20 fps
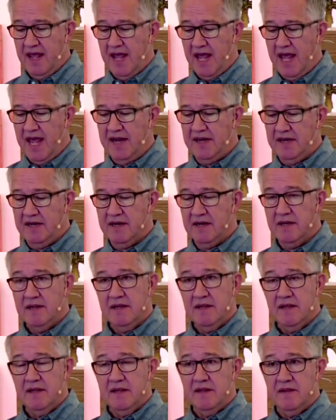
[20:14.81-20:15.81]
And
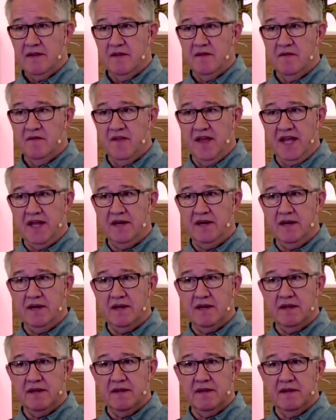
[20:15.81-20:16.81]
then
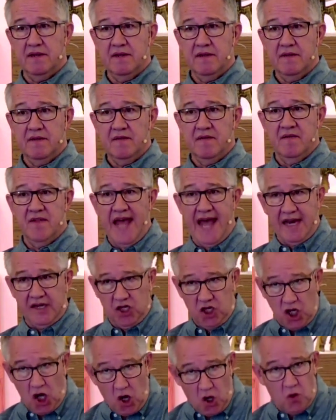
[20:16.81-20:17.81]

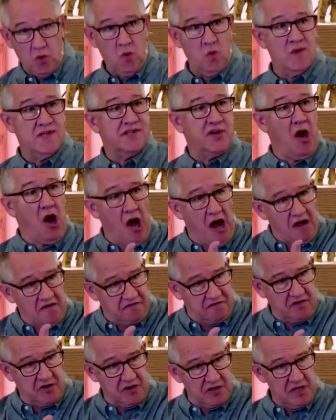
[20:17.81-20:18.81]
that goat was
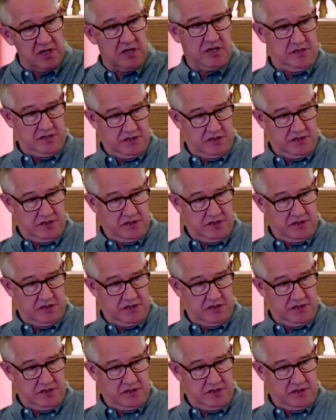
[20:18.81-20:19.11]
offered